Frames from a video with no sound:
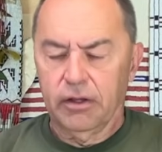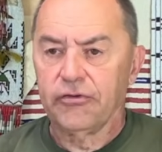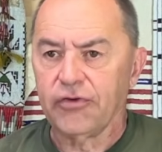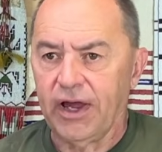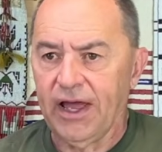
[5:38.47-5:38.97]

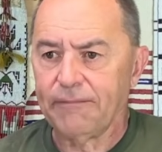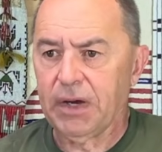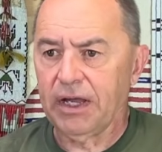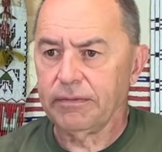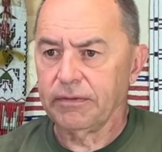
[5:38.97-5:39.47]
So I have
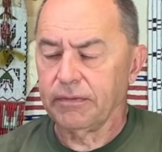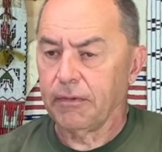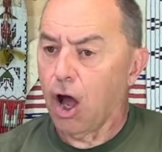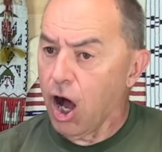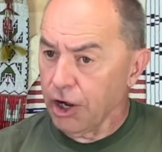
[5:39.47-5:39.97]
my
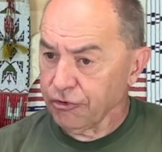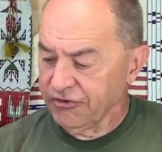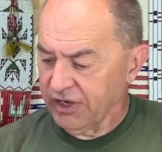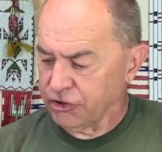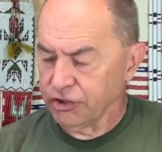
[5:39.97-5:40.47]
otter
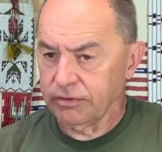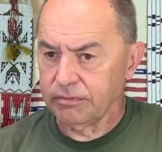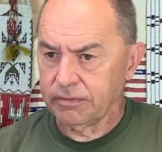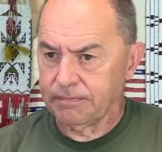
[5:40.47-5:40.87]
section